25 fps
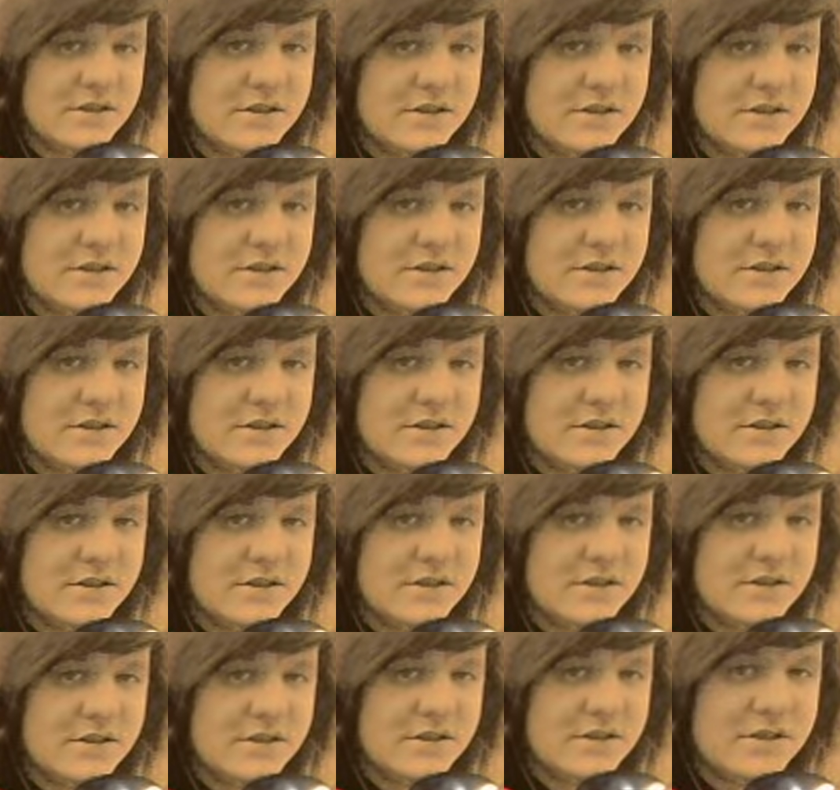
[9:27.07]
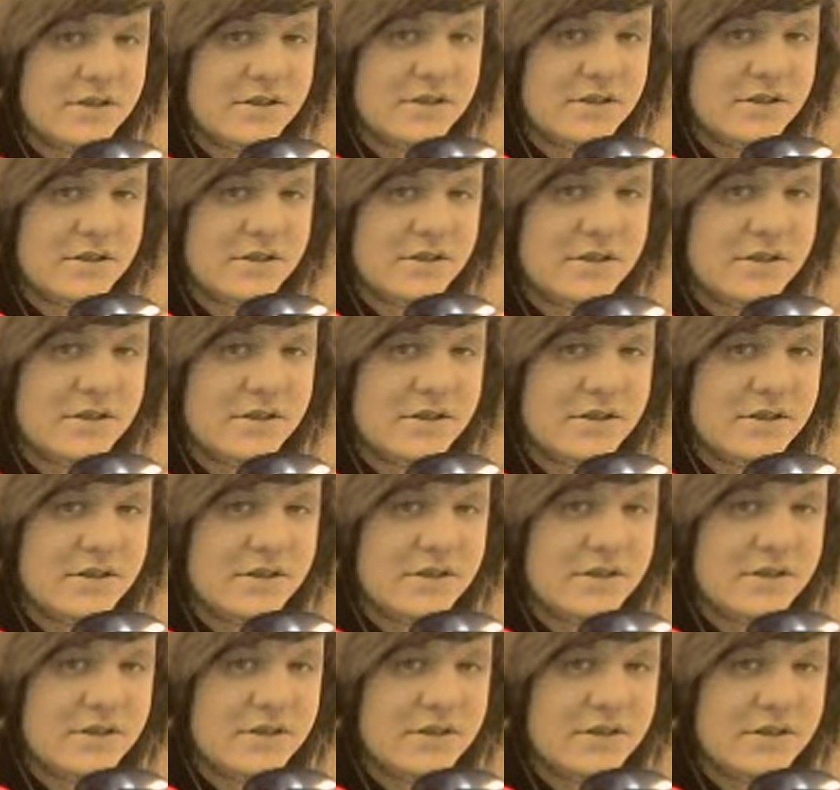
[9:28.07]

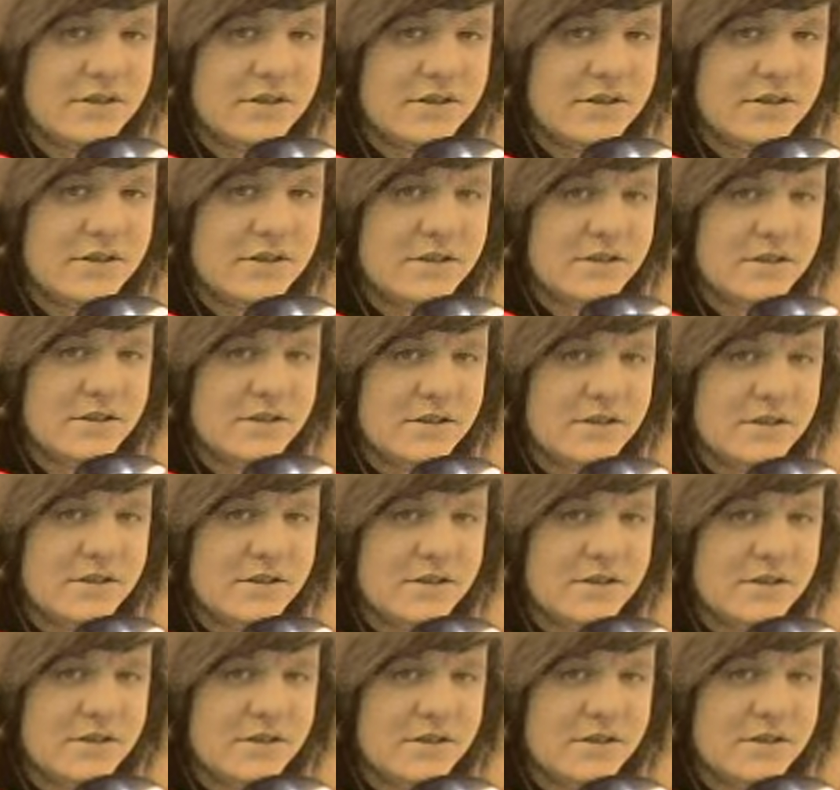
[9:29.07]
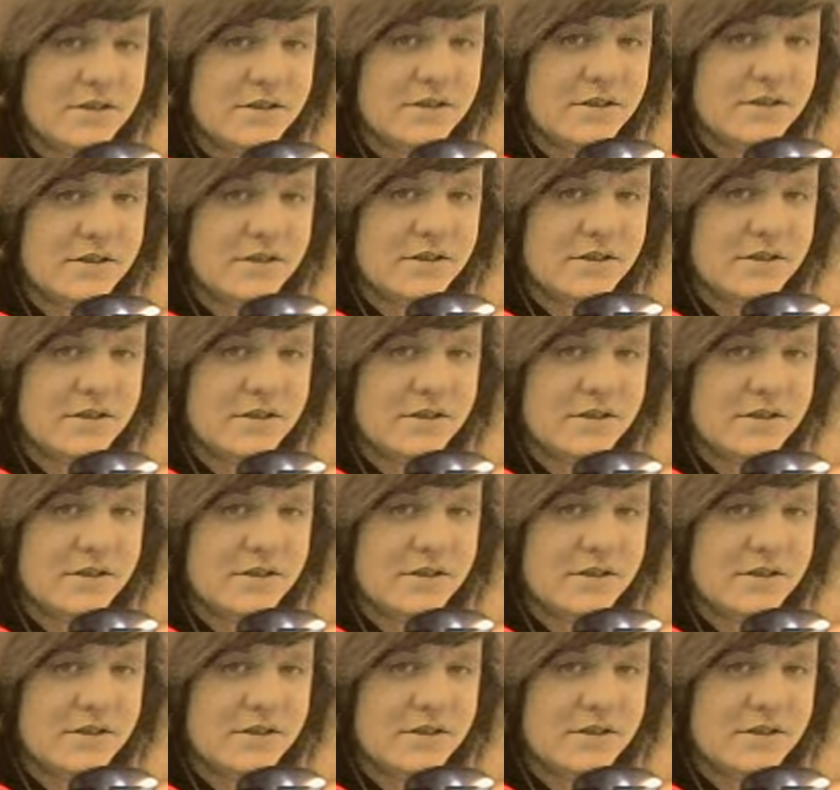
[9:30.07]
No words are spoken by the person on screen.